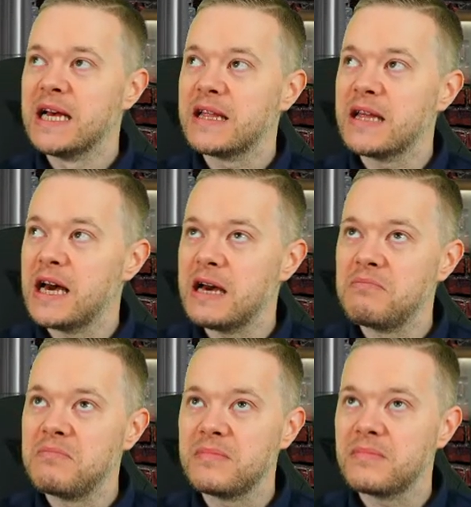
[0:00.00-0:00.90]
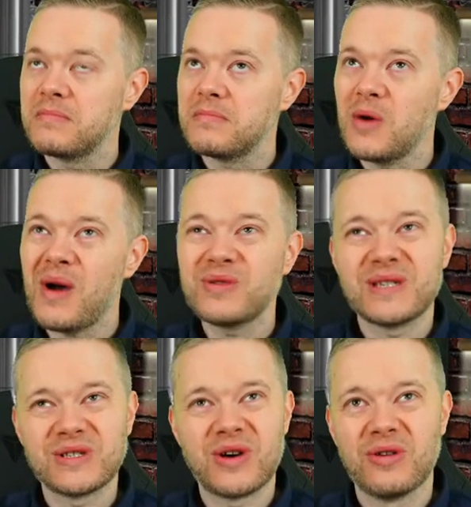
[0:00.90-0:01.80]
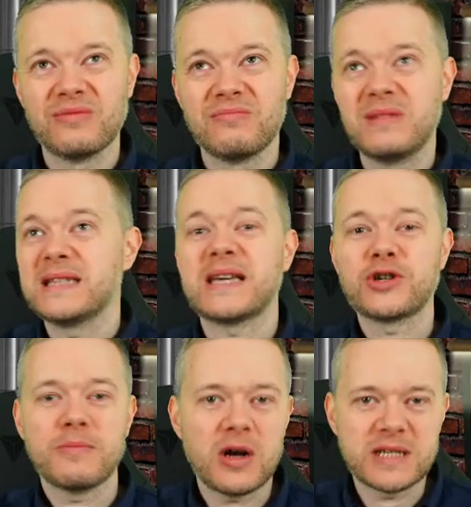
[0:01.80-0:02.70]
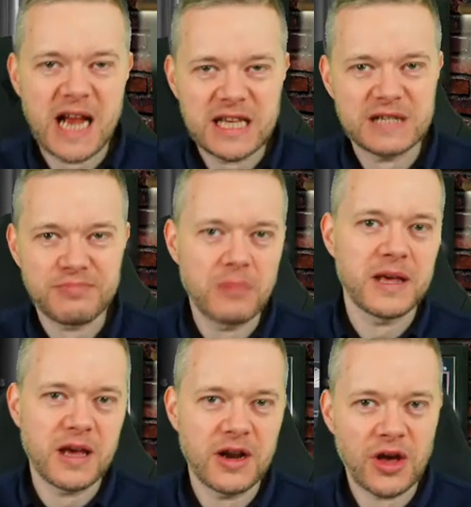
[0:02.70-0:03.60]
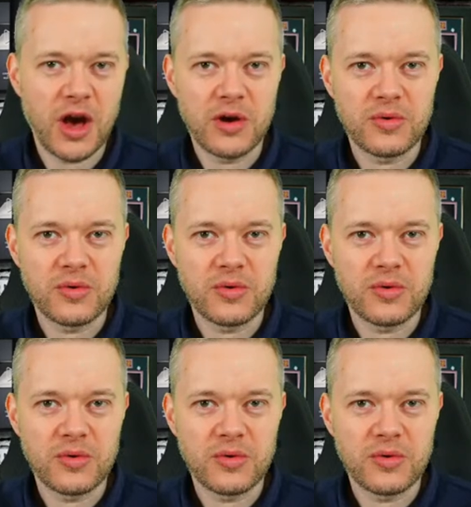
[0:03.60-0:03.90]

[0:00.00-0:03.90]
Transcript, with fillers: Um, who else has gone? Lisandro Martinez is probably going to go.